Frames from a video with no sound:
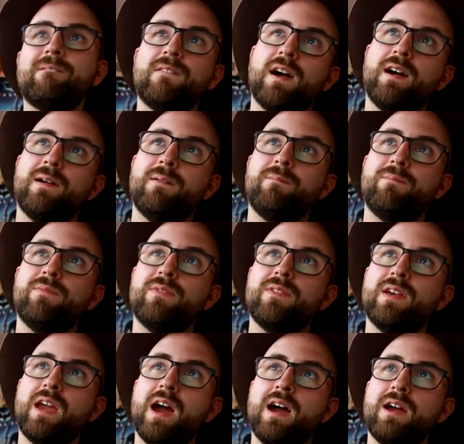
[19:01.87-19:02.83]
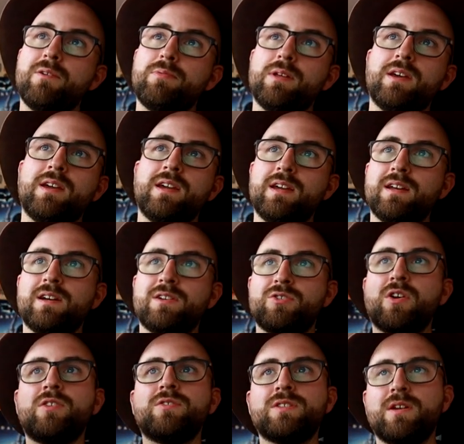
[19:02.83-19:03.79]
Um, the guy who plays uh,
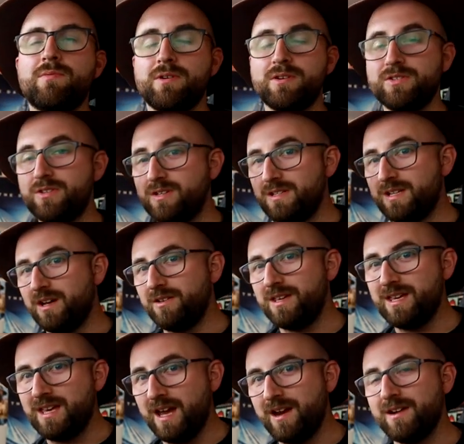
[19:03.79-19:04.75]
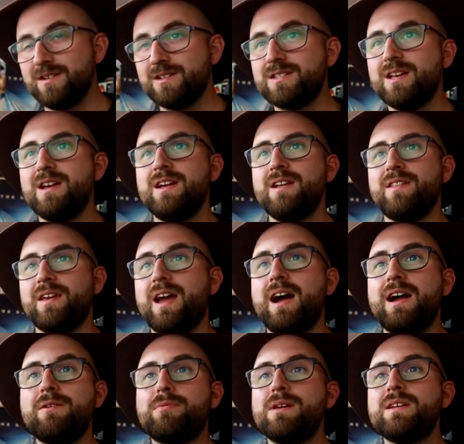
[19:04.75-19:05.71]
Charles Edwards, you can tell he cares. The
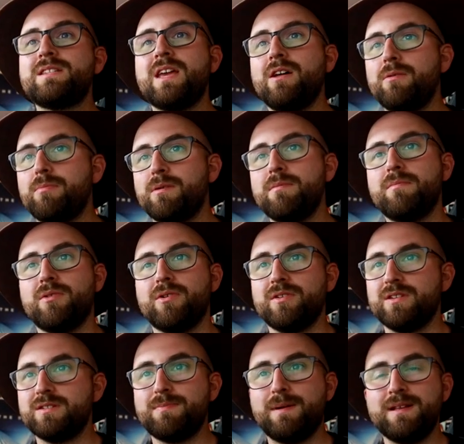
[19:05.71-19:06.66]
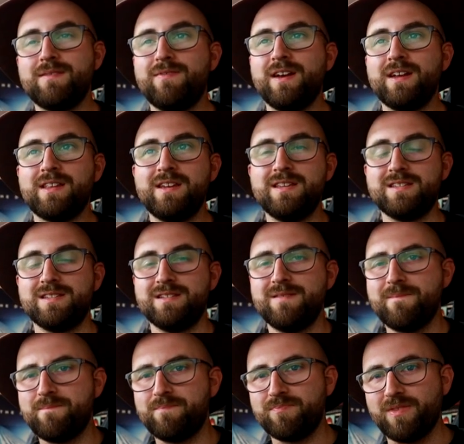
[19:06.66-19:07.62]
guy who plays Celebrimbor, despite the fact that he's,
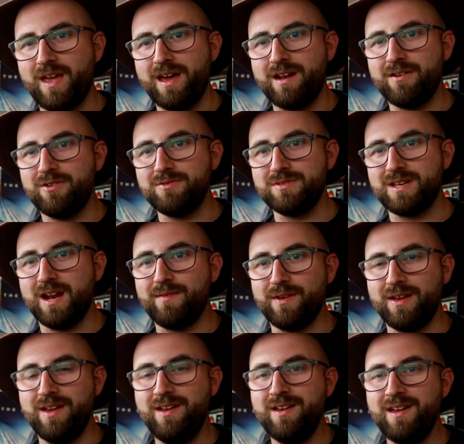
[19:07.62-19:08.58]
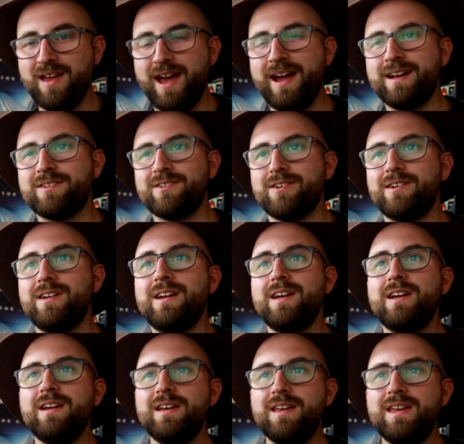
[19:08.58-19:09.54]
I don't know, he's kind of an eh actor,
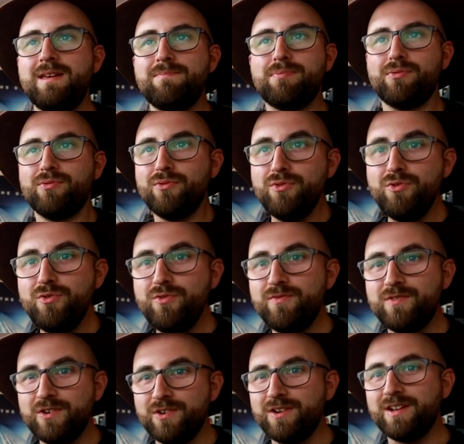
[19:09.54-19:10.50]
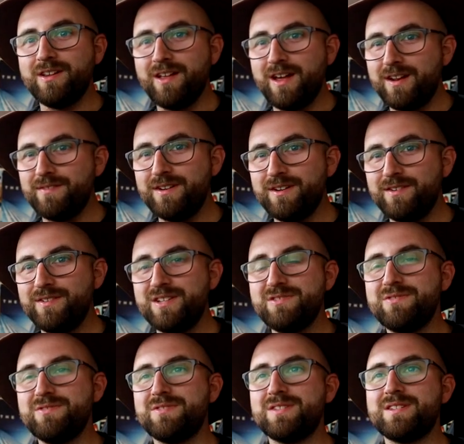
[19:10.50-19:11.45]
he proved during a lot of
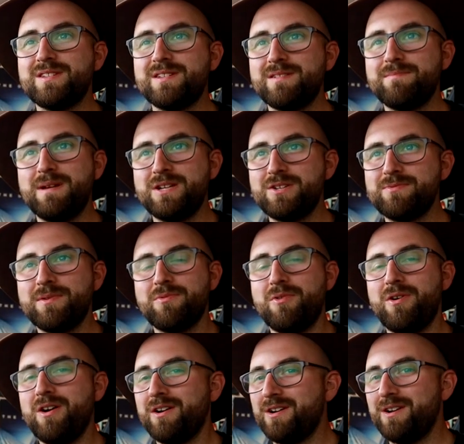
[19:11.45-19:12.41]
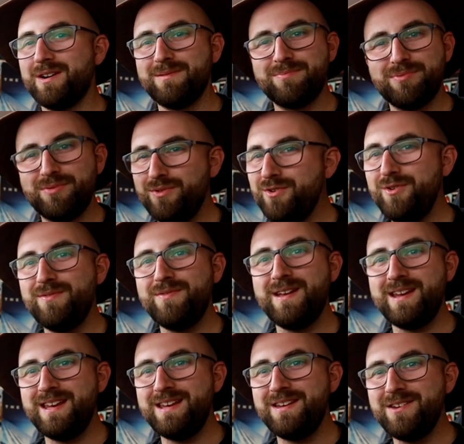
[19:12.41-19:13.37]
interviews, Benjamin Walker, proved
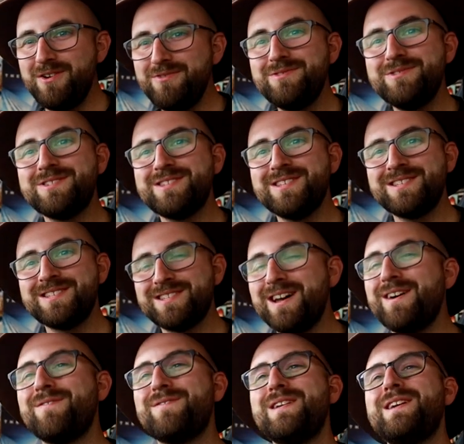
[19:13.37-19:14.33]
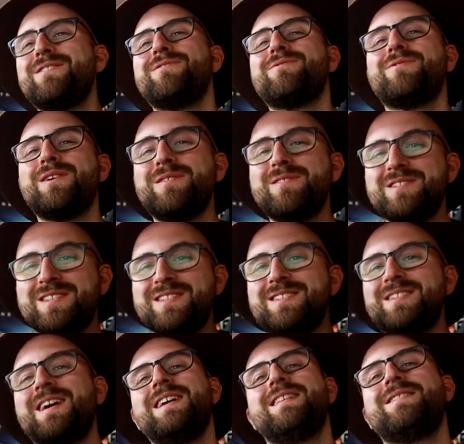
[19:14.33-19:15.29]
that he knows the stuff. He could
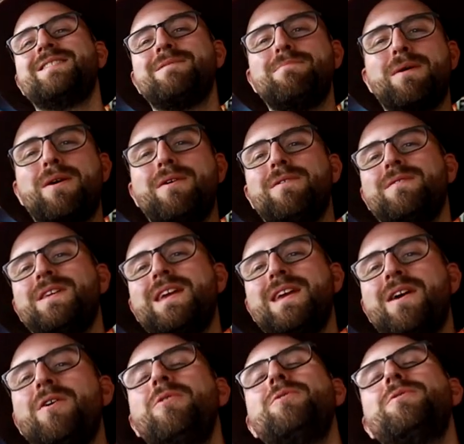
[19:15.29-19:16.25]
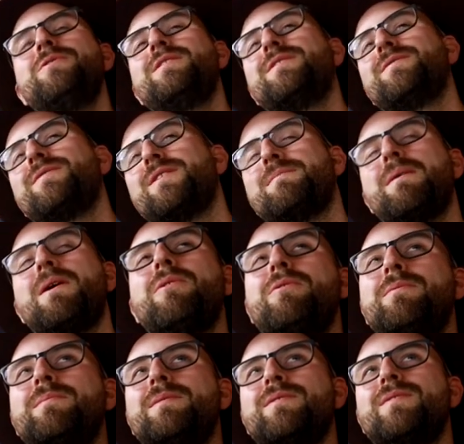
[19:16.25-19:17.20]
recite the, po the ode of the
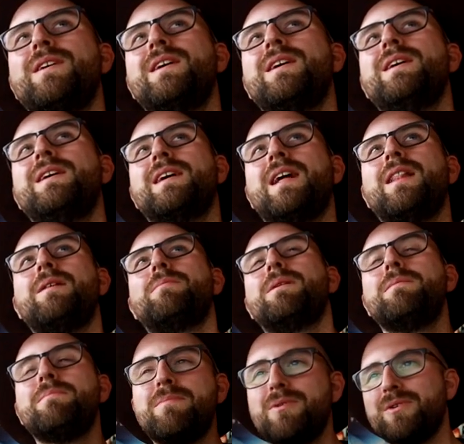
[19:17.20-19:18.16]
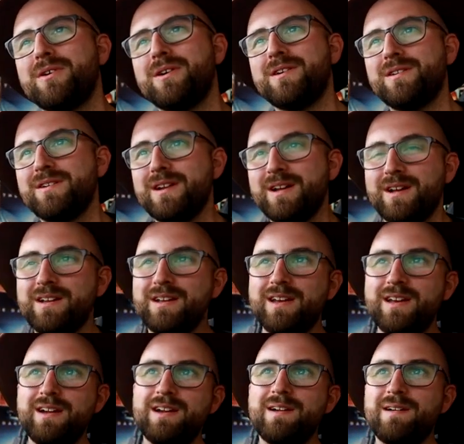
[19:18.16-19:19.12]
poem of Celebrimbor
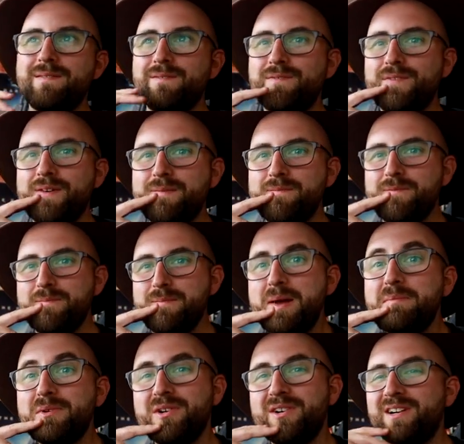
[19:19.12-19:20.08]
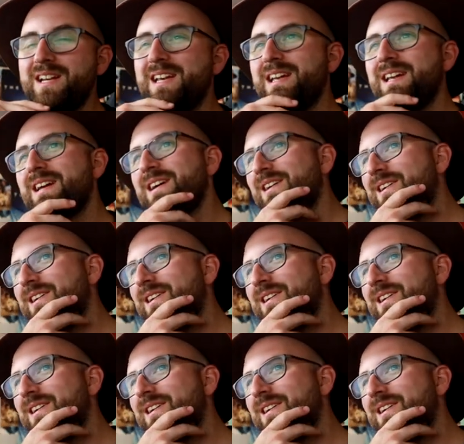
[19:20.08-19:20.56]
uh, from memory.